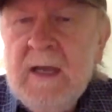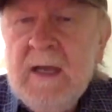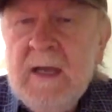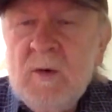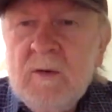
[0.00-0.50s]

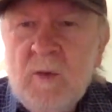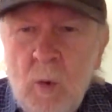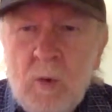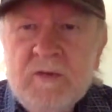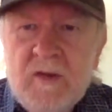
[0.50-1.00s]
and sort of
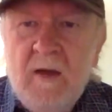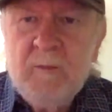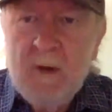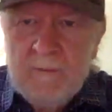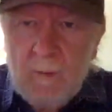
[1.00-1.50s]
core
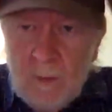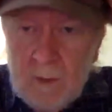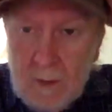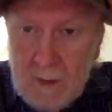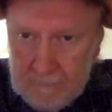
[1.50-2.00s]
software
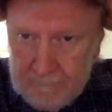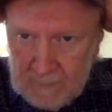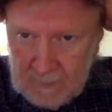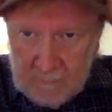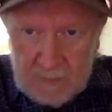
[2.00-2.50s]
for uh,
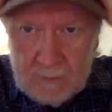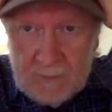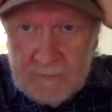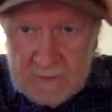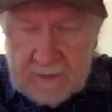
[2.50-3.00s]
the computer
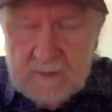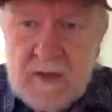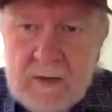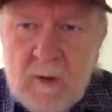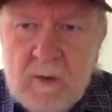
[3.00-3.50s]
division in
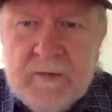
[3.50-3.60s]
general.